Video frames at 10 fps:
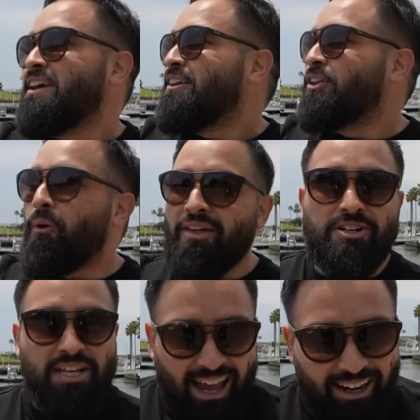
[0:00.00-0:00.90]
the
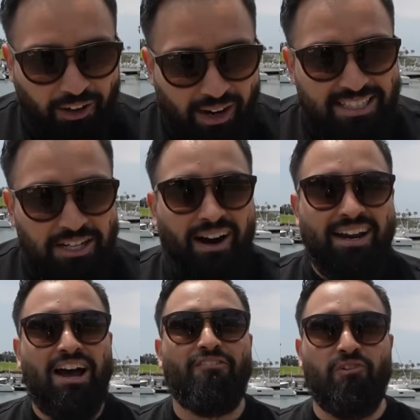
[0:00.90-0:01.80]
weather's kind of crazy
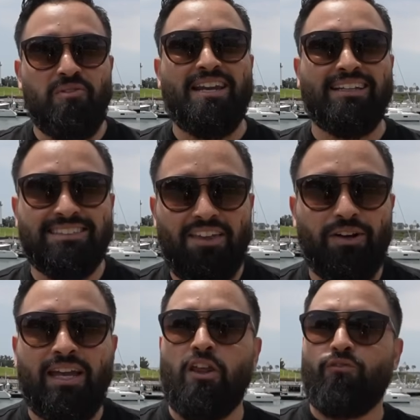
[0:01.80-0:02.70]
right now for being in
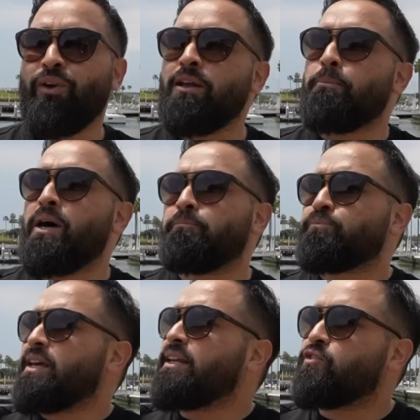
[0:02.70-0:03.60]
Southern California, but
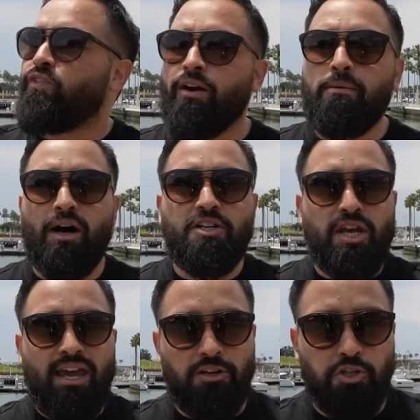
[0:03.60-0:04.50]
it is very much
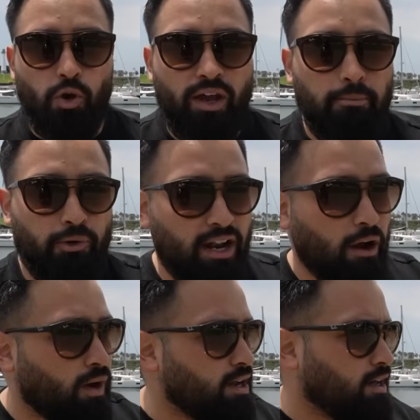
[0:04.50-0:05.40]
enjoyable.
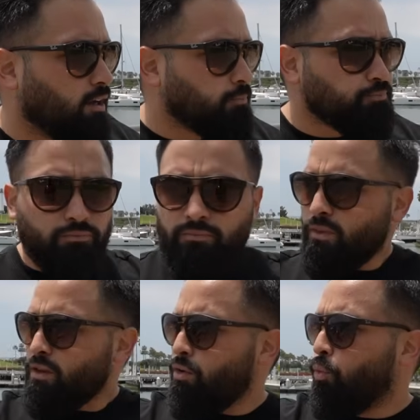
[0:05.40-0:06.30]
Now, right now,
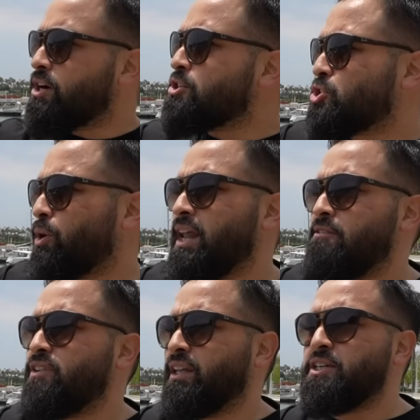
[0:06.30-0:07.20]
we're in
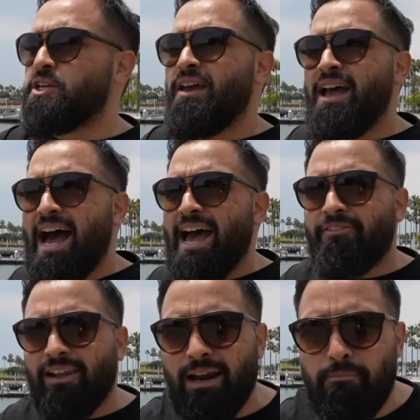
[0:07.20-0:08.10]
Shoreline Village. I have
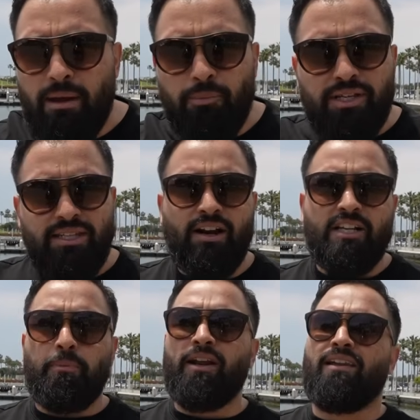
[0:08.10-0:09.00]
a lot of memories here. I
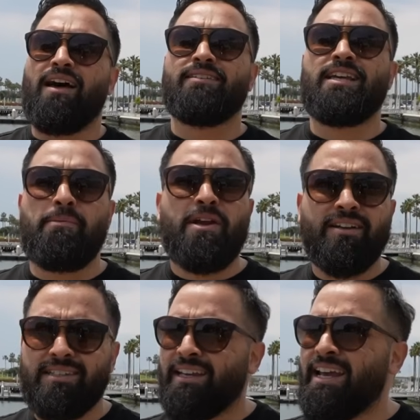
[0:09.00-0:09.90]
spent a lot of time here
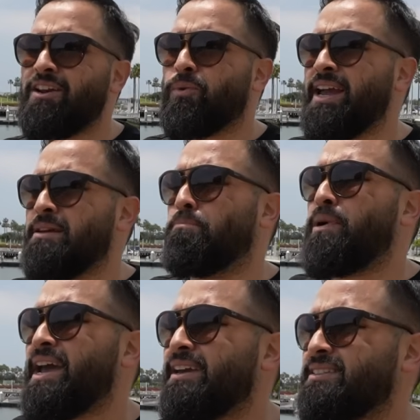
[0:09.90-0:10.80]
as a kid riding
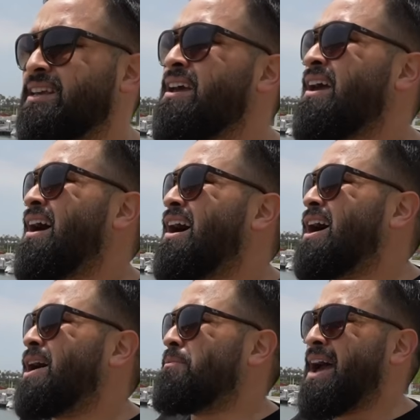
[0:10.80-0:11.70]
bikes.
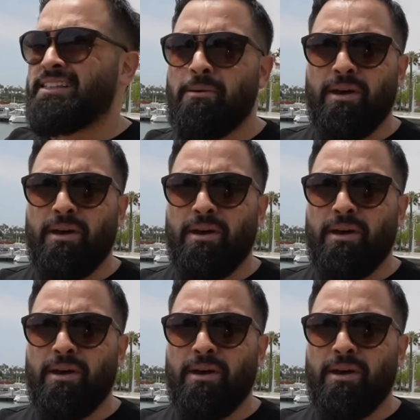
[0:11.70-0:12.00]
As I